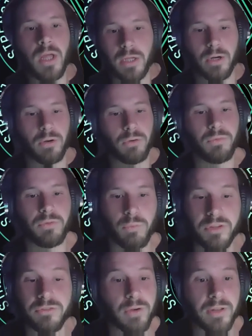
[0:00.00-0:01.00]
you know,
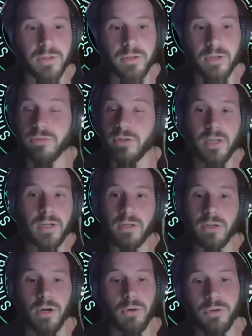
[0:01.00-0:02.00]
with strength conditioning,
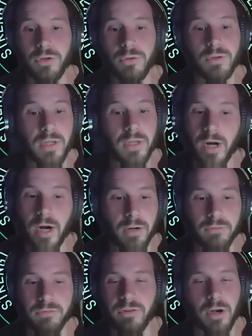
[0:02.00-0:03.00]
you know, you can get
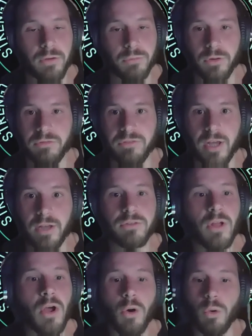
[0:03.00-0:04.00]
hired and fired really
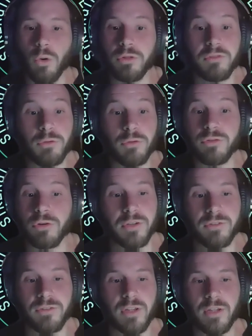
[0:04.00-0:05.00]
fast, or the future
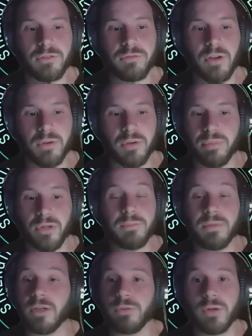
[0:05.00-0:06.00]
is, is very
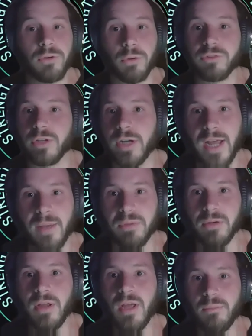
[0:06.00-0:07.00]
bleak because we don't know what's going to
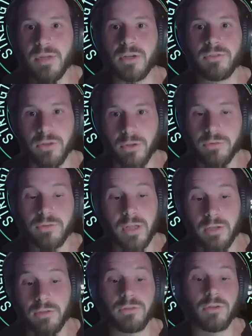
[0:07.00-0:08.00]
happen because of those things.